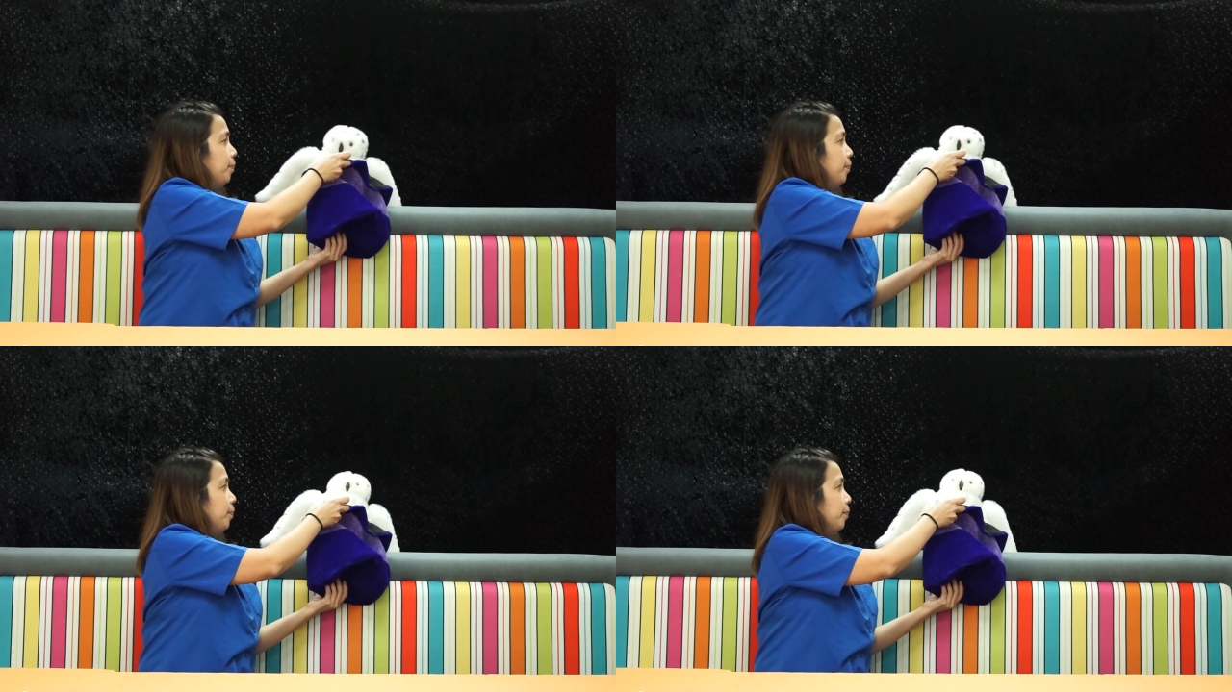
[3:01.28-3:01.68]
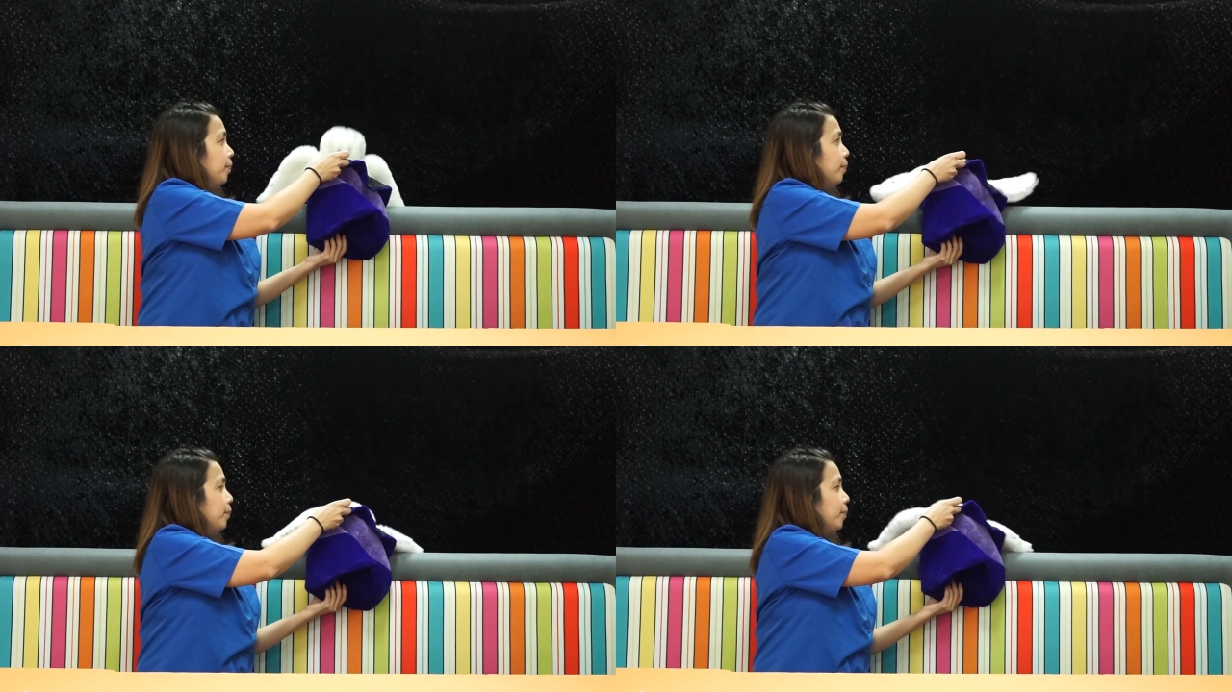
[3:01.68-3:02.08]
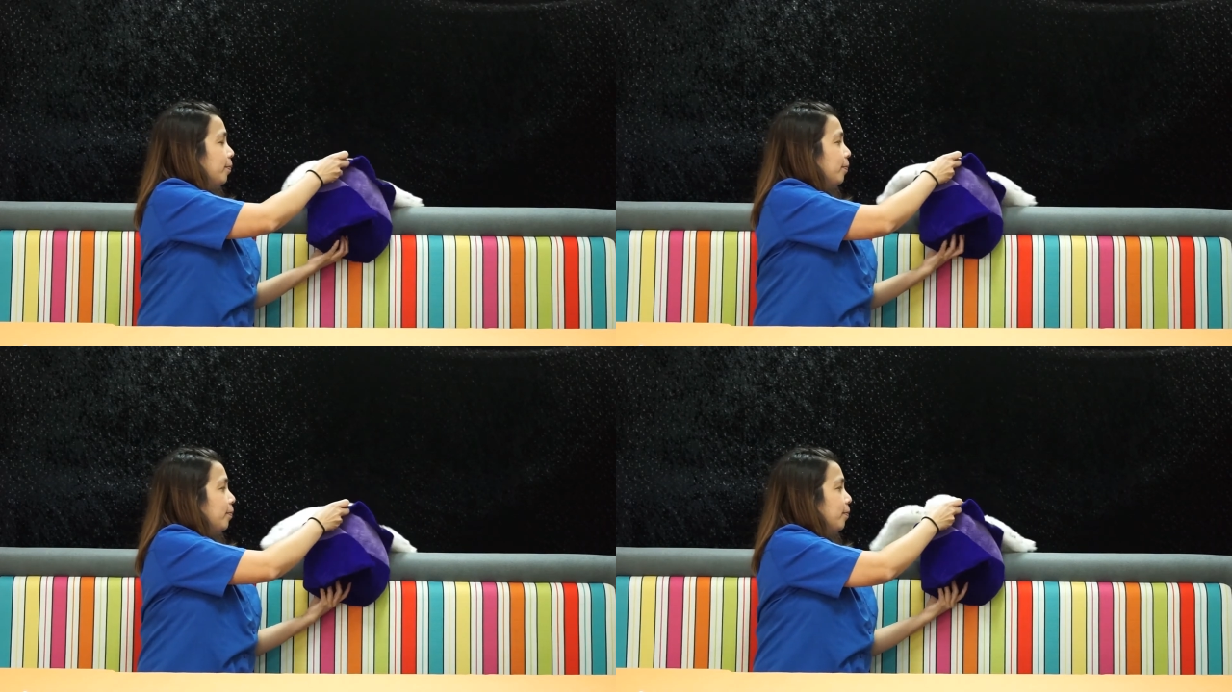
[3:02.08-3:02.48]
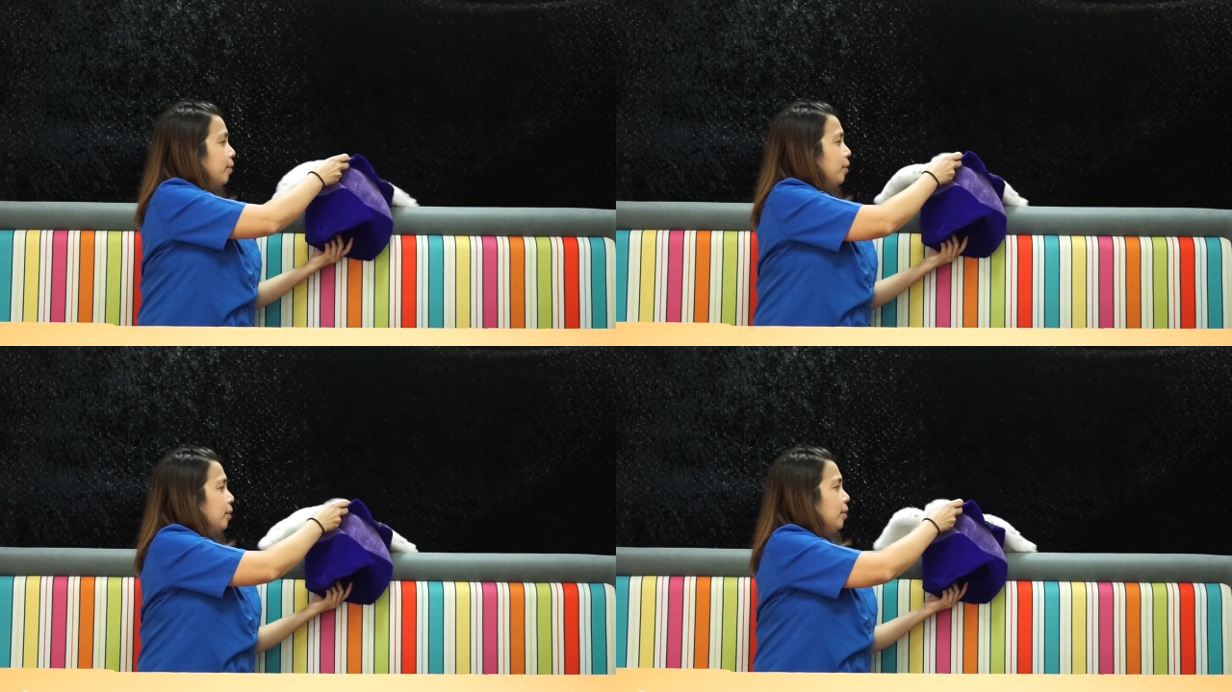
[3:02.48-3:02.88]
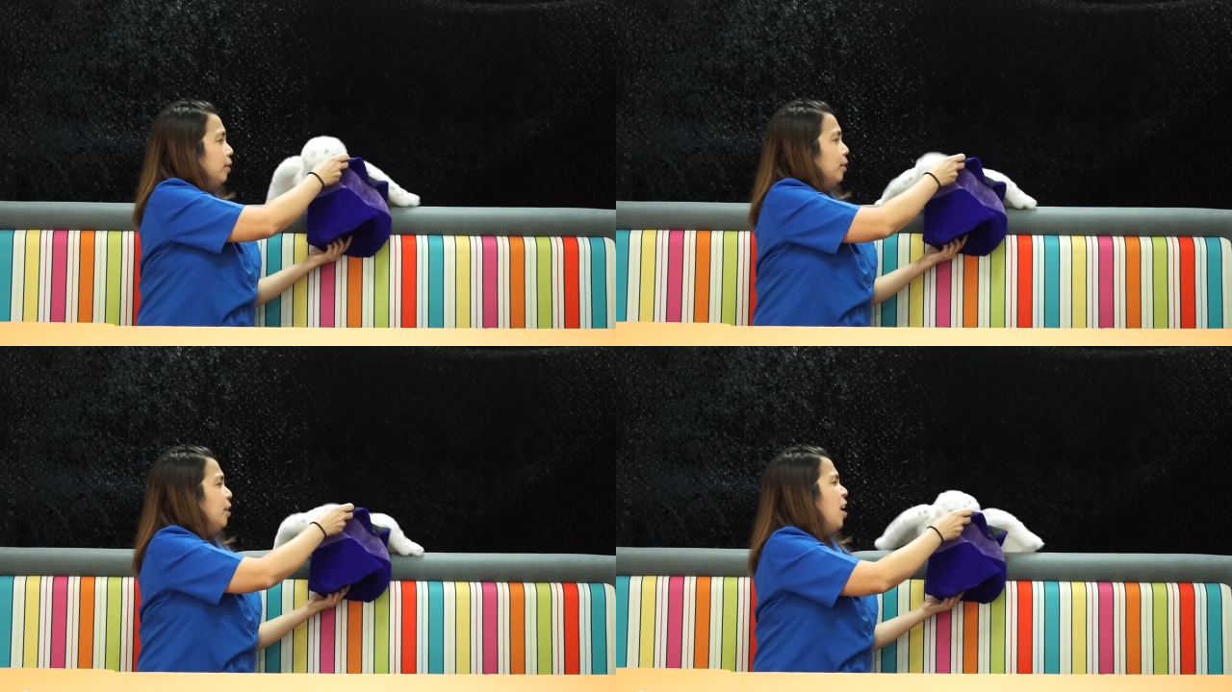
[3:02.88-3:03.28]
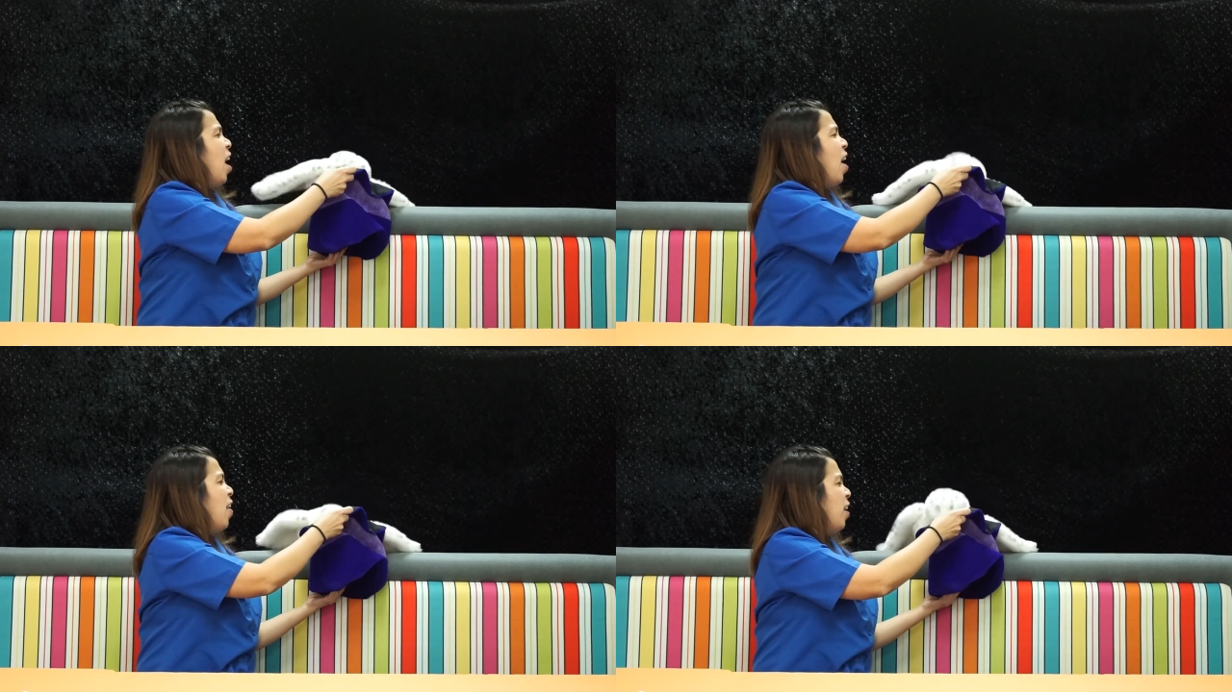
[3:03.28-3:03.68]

(silence)